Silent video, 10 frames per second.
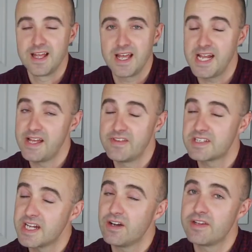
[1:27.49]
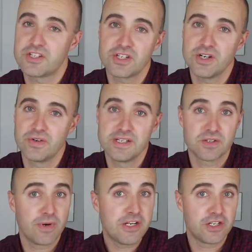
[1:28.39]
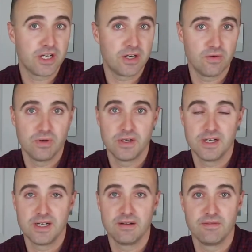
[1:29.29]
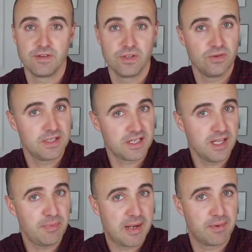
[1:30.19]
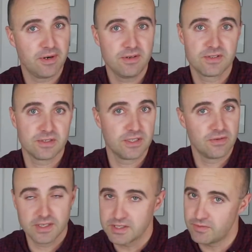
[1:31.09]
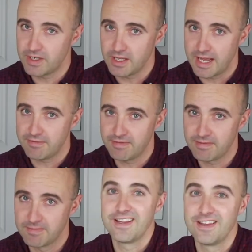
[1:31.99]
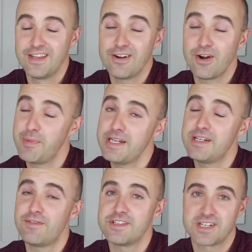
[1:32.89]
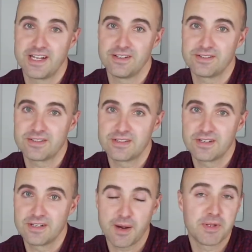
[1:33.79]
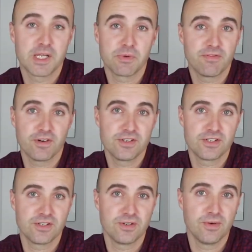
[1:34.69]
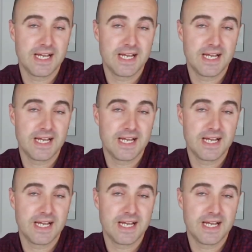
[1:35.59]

And the scale that's shown is a ratio of units on the paper to units in real life. There are many different scales, commonly referred to